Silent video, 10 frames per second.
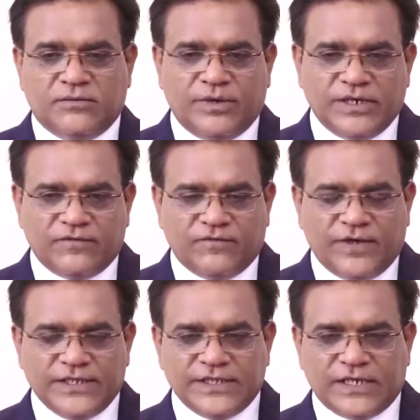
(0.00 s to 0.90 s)
but
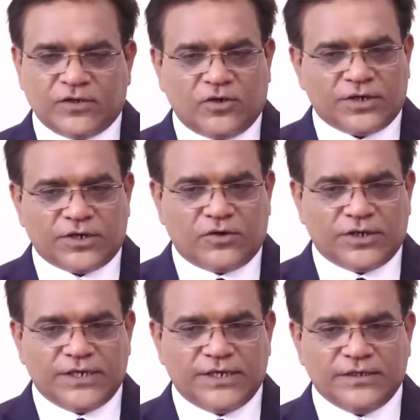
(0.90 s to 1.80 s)
why they are not
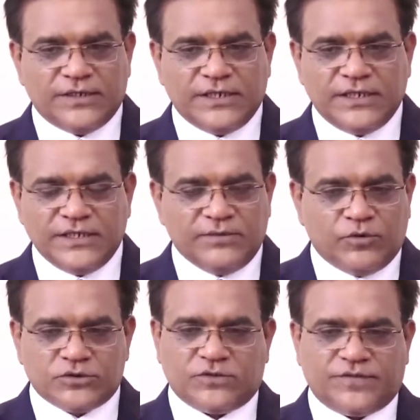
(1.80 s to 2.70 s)
recorded in the
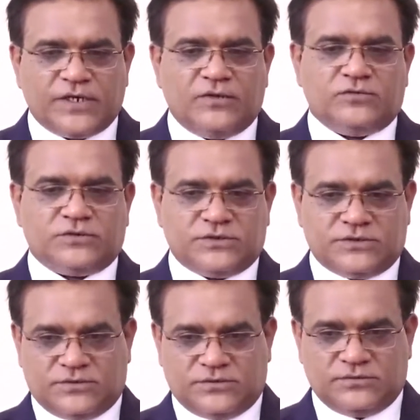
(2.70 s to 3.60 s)
books of accounts?
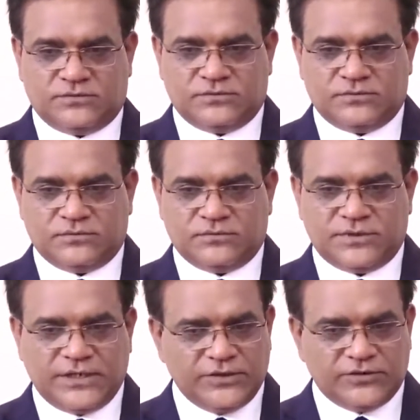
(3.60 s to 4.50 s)

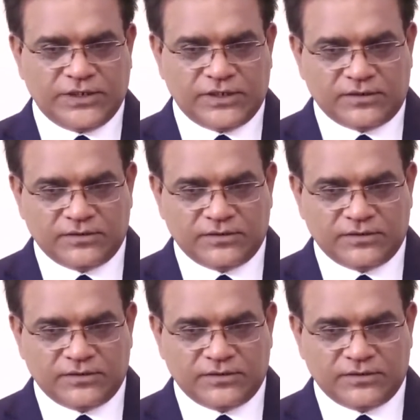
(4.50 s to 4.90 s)
Can you tell?